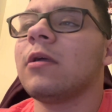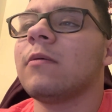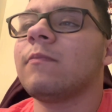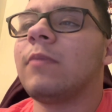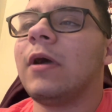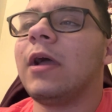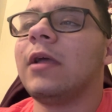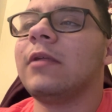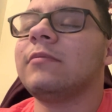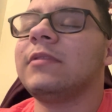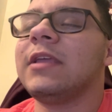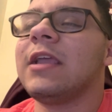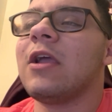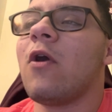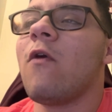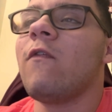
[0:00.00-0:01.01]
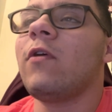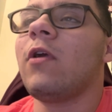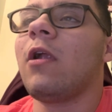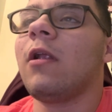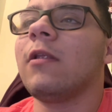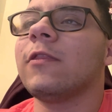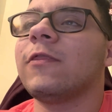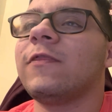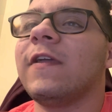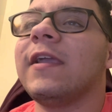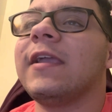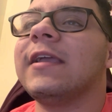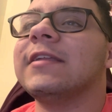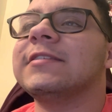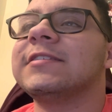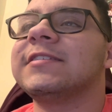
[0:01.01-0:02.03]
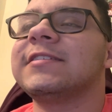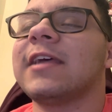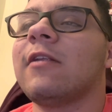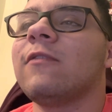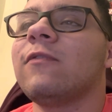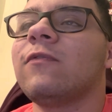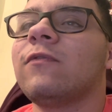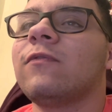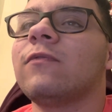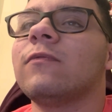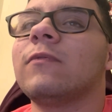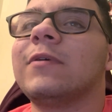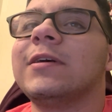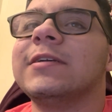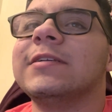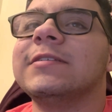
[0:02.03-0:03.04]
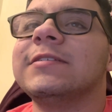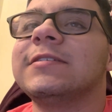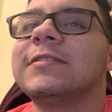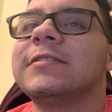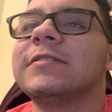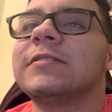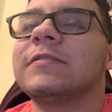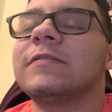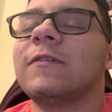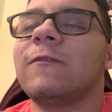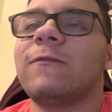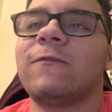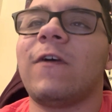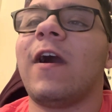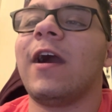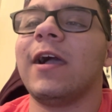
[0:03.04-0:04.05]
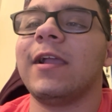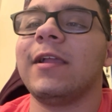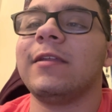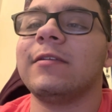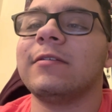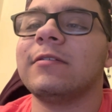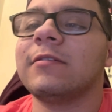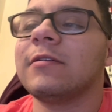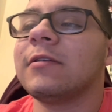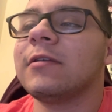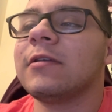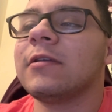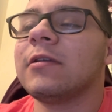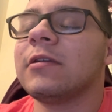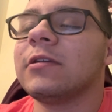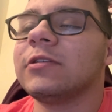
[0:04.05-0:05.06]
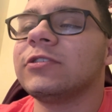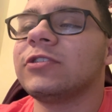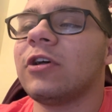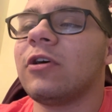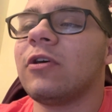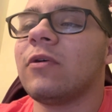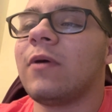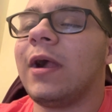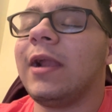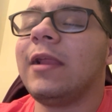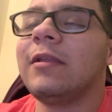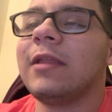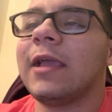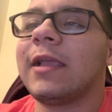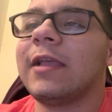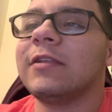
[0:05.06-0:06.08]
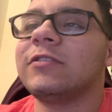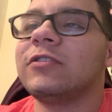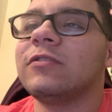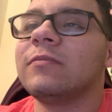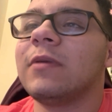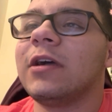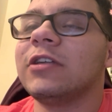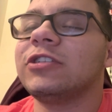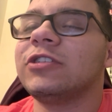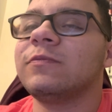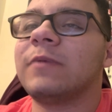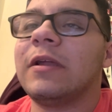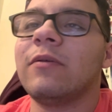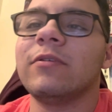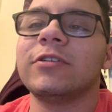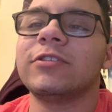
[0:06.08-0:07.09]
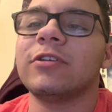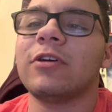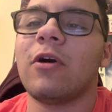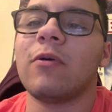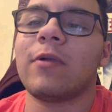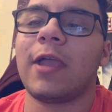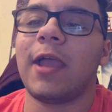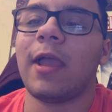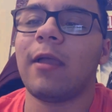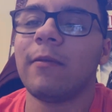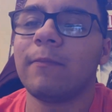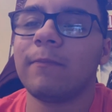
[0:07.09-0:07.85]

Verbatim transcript: But the overall thing itself was fine. So I didn't like it too much, but it was okay.